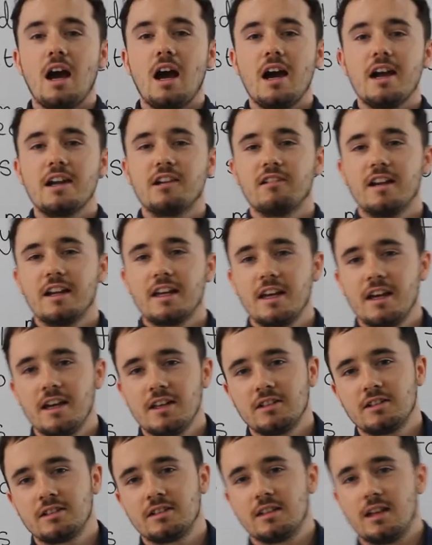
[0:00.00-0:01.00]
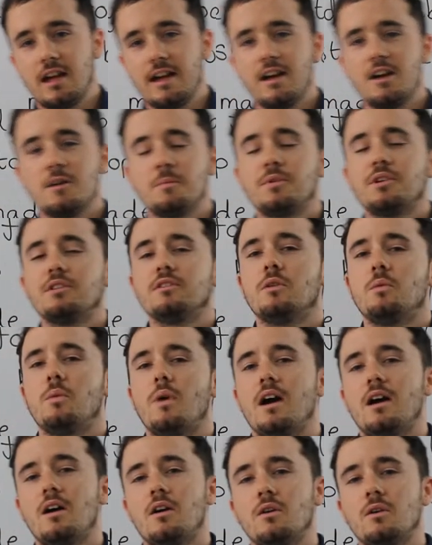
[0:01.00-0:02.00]
Hi Grey Geese, I hope you're
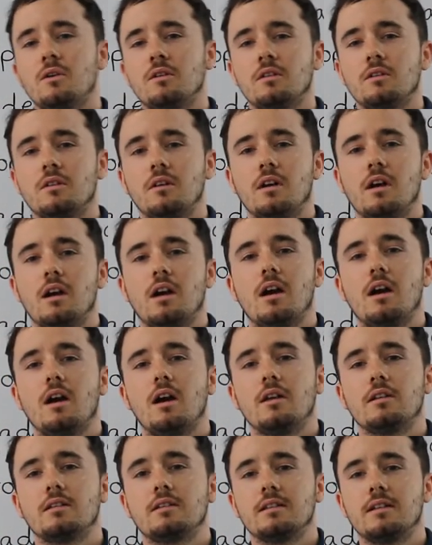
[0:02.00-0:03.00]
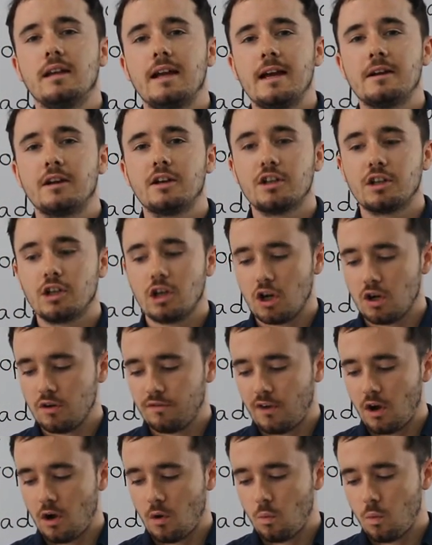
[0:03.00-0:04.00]
well. Today I'm going to go
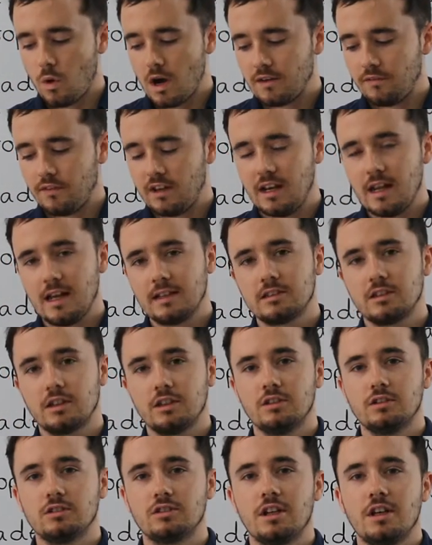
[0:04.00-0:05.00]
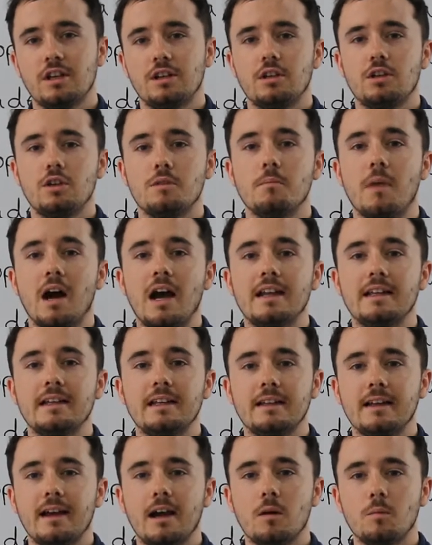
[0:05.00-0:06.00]
over one of the lessons you might
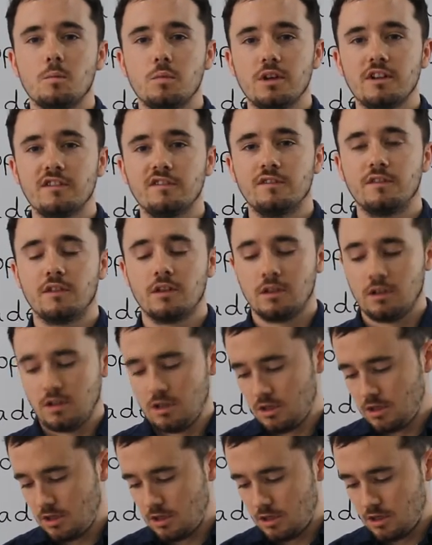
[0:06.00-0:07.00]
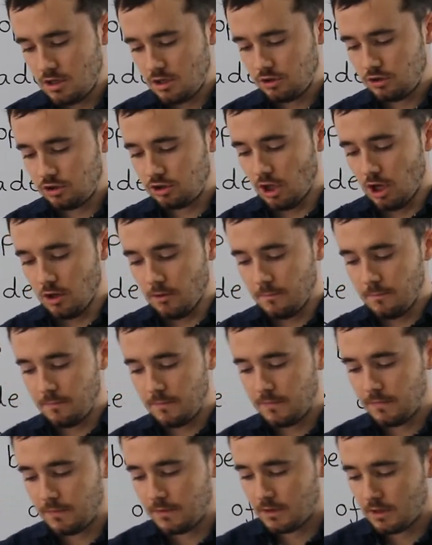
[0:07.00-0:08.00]
need help with. So,
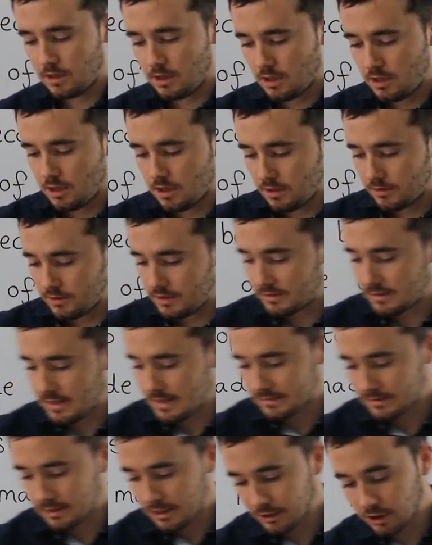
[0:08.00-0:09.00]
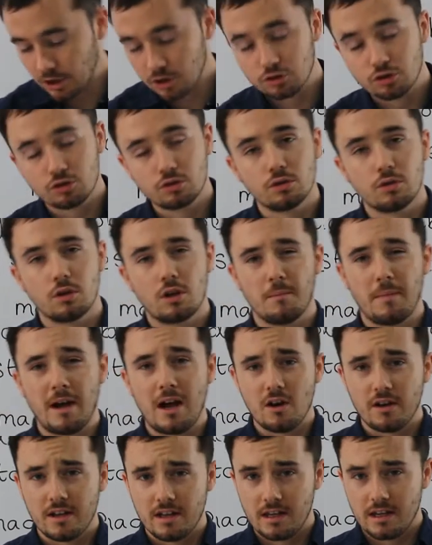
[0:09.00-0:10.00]
this lesson I'm going to talk
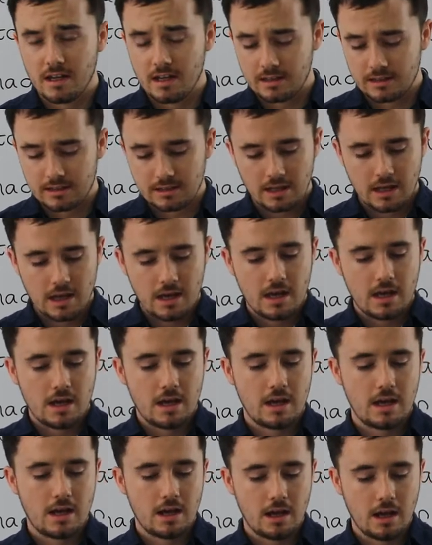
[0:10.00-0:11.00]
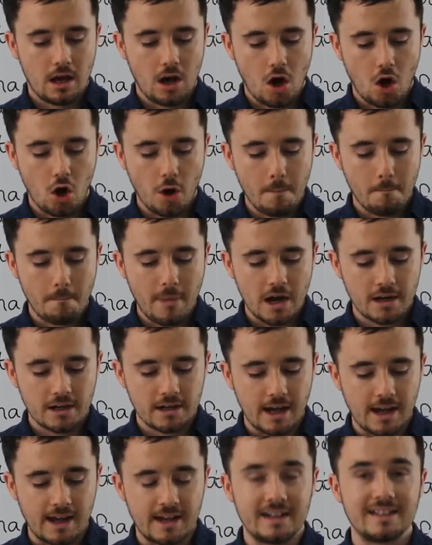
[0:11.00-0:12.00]
about is on
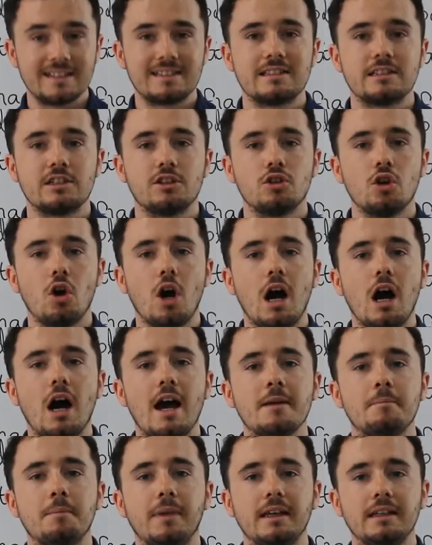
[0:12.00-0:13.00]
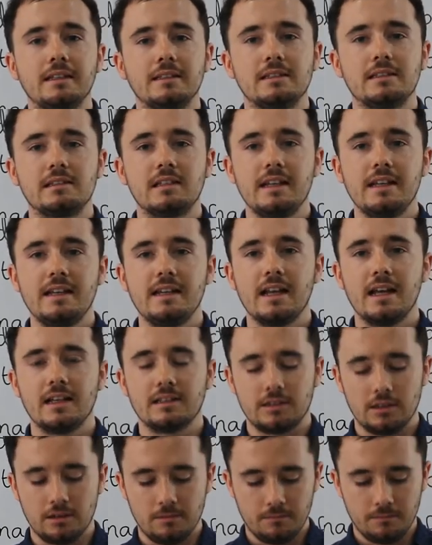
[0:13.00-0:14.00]
Monday and it's your IPC
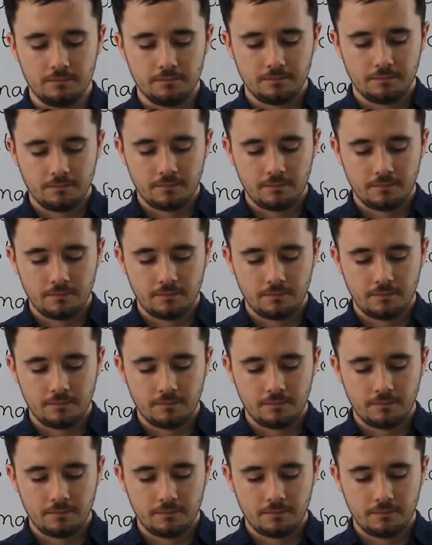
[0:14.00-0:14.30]
lesson.